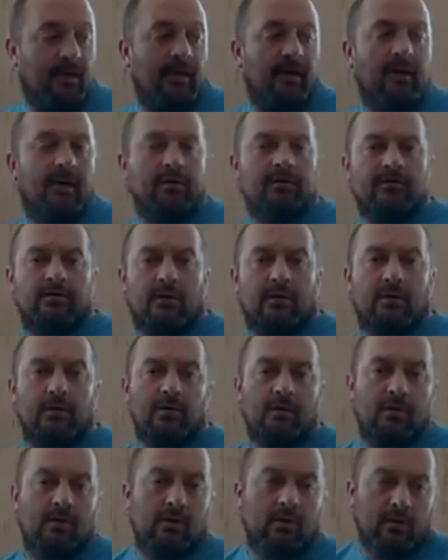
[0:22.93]
I
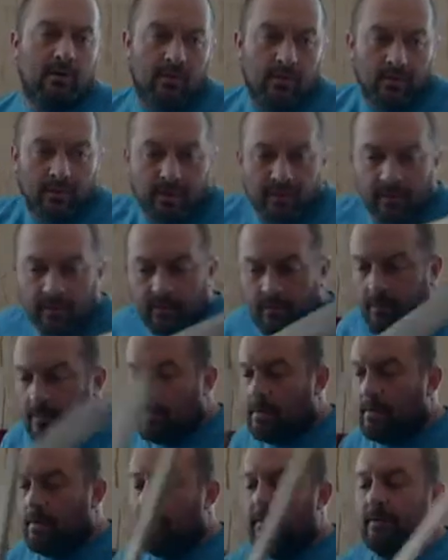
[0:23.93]
also
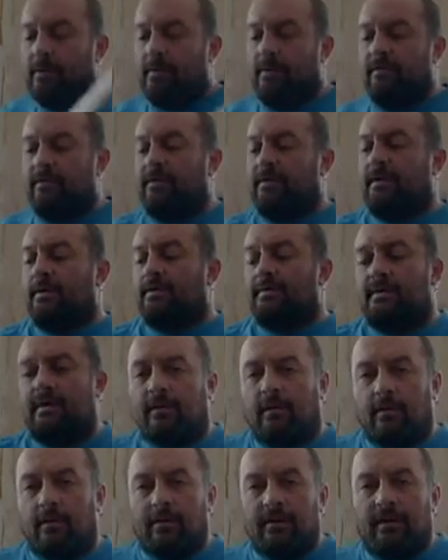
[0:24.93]
recurved the tips a
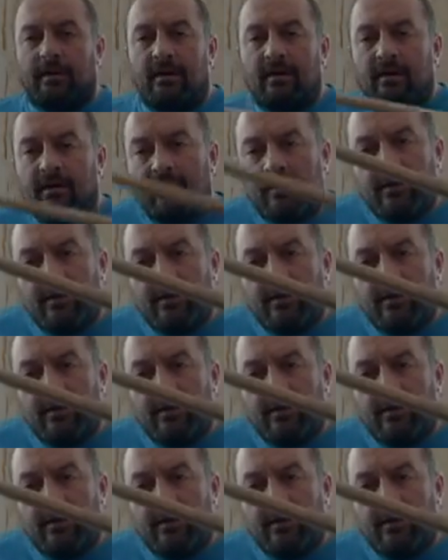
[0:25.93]
little bit.